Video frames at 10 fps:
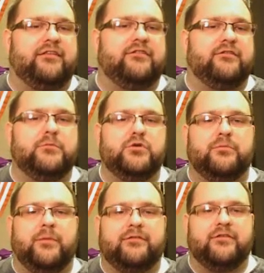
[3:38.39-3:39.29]
smooth
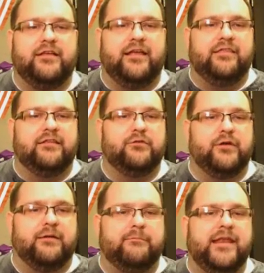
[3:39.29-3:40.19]
muscle in the
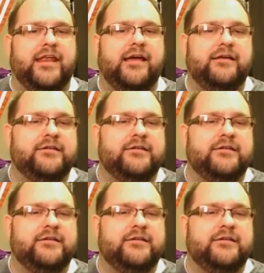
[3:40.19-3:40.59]
tunica media.